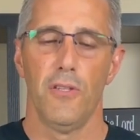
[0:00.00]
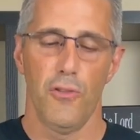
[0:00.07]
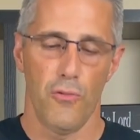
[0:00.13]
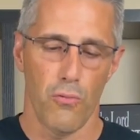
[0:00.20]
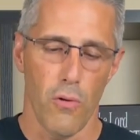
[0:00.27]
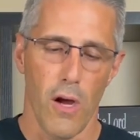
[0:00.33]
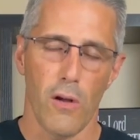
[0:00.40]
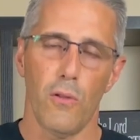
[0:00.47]

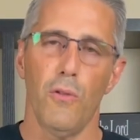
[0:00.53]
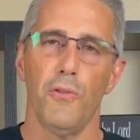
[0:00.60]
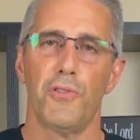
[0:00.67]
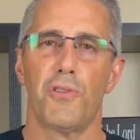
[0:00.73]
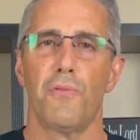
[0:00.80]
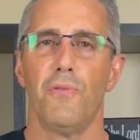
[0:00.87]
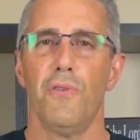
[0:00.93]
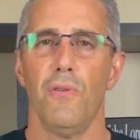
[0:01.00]
Draw
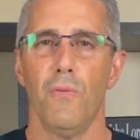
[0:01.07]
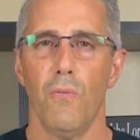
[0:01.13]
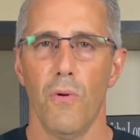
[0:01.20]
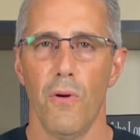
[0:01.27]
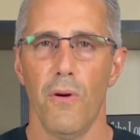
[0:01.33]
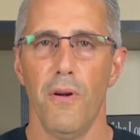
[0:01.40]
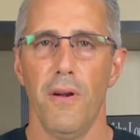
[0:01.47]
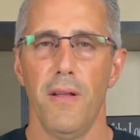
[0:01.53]
closer in the
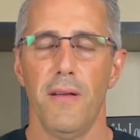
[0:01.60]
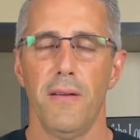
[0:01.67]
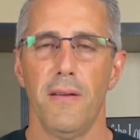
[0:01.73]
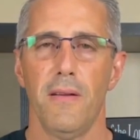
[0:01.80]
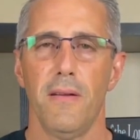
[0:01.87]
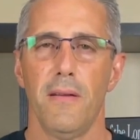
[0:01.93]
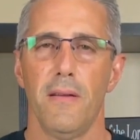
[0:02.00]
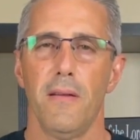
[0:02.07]
Word.
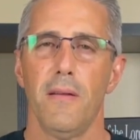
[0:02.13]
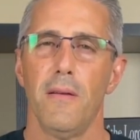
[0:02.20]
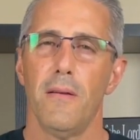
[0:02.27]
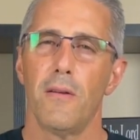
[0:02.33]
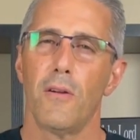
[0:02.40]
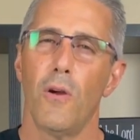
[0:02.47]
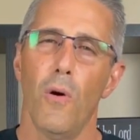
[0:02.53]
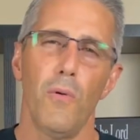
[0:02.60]

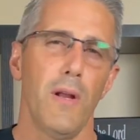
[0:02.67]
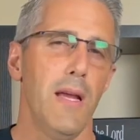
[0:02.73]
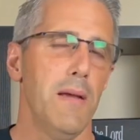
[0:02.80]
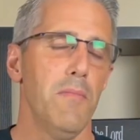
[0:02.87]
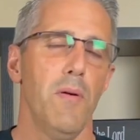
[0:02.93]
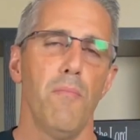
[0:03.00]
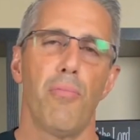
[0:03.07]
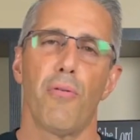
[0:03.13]
Go to
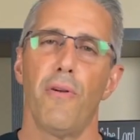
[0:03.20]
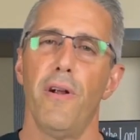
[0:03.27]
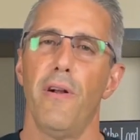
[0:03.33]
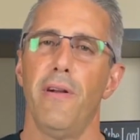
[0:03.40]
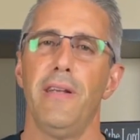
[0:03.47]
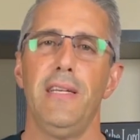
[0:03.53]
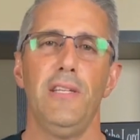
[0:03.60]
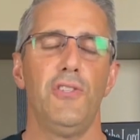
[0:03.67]
Him in
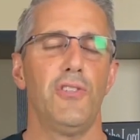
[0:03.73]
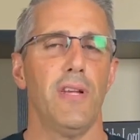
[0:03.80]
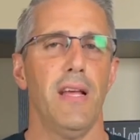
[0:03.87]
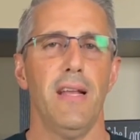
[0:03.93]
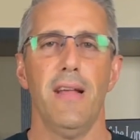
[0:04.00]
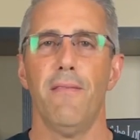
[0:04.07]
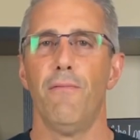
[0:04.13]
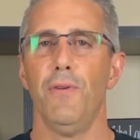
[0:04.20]
prayer each
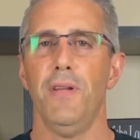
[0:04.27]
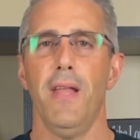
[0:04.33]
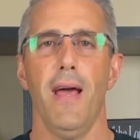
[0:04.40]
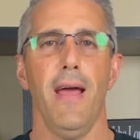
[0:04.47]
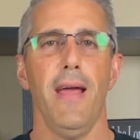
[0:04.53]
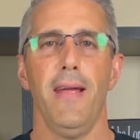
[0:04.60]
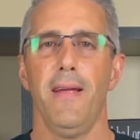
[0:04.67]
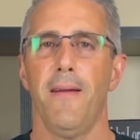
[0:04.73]
and every
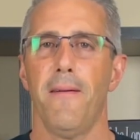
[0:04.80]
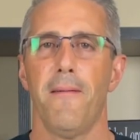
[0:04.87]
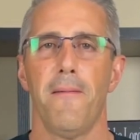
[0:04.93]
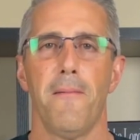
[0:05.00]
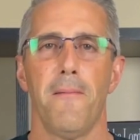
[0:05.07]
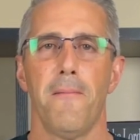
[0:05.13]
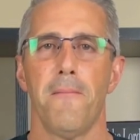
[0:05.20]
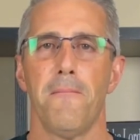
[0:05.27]
day.
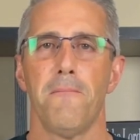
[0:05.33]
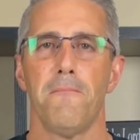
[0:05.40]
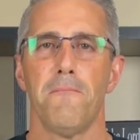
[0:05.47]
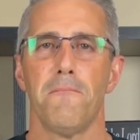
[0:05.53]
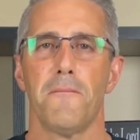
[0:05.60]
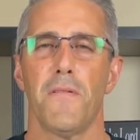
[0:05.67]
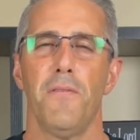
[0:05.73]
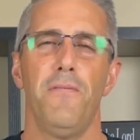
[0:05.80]

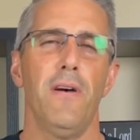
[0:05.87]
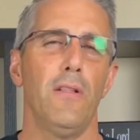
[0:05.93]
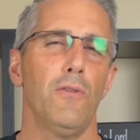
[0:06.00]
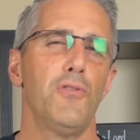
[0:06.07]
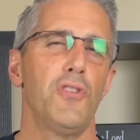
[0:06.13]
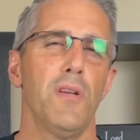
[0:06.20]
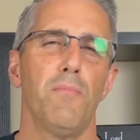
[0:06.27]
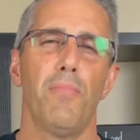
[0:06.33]

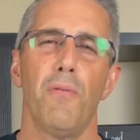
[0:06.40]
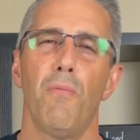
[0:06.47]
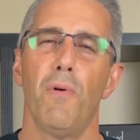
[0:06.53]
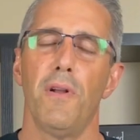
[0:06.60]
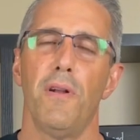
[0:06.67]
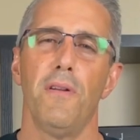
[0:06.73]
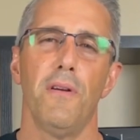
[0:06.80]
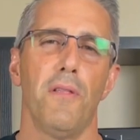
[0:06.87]
Fellowship with
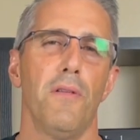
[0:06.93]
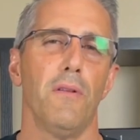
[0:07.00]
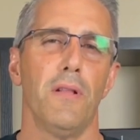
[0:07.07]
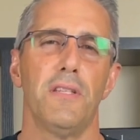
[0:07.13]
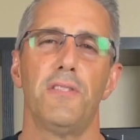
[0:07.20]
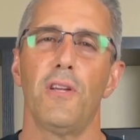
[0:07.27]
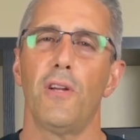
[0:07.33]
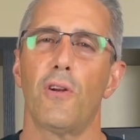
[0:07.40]
one another.
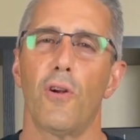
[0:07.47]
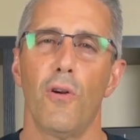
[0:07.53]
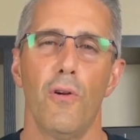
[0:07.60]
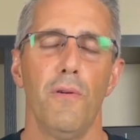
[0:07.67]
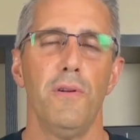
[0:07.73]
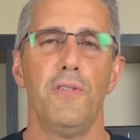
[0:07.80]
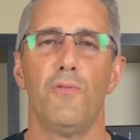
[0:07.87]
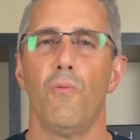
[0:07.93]
Let's
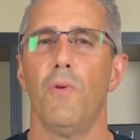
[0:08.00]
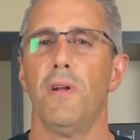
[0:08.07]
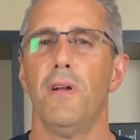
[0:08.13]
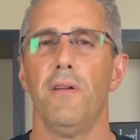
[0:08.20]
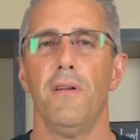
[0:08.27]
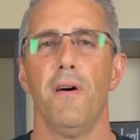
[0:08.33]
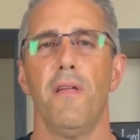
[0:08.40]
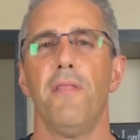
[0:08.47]
encourage one
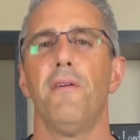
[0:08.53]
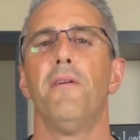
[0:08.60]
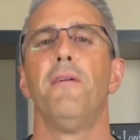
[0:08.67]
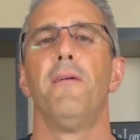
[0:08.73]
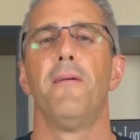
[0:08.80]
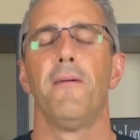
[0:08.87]
another